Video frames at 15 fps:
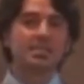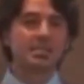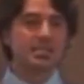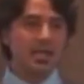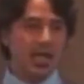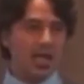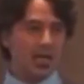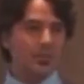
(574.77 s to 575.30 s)

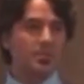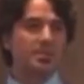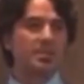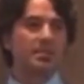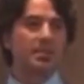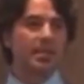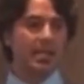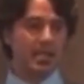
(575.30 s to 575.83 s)
stopped
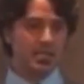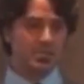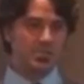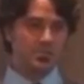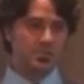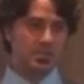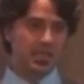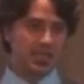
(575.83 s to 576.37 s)

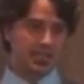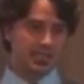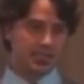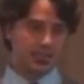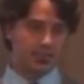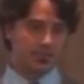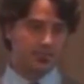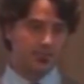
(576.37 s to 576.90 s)

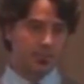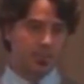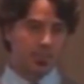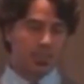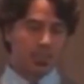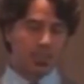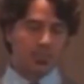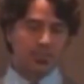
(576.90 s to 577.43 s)
exercising
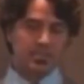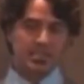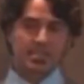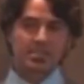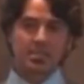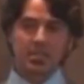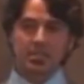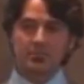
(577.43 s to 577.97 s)
because I
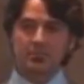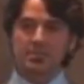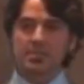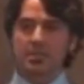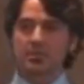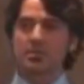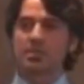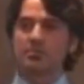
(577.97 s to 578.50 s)
saw the
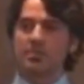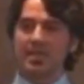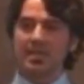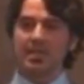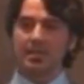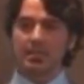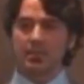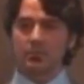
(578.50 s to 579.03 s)
results
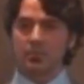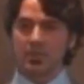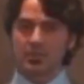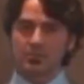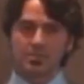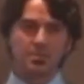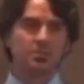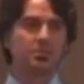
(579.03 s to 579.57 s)
immediately in what
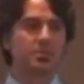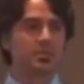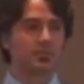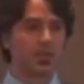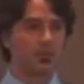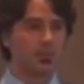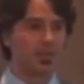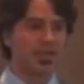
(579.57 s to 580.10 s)
it was doing to
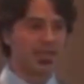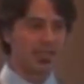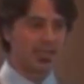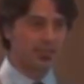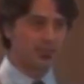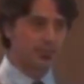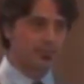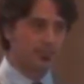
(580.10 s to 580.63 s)
my
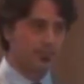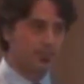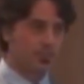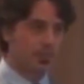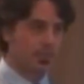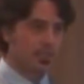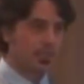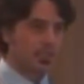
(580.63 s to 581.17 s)
body.
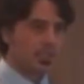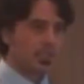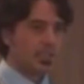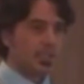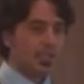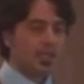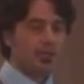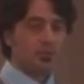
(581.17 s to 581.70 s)

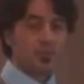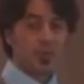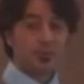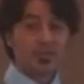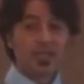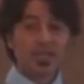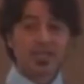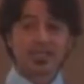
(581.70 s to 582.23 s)
And
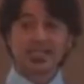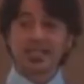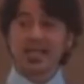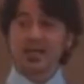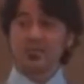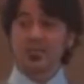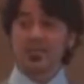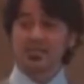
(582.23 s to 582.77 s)
remember that
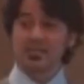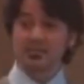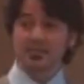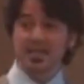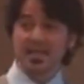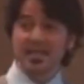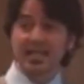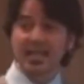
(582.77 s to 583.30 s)
catabolism,
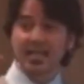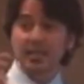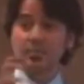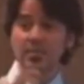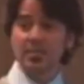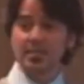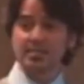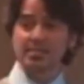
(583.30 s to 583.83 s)
that
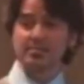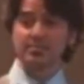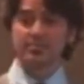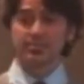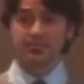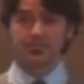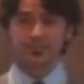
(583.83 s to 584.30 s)
cannibalism?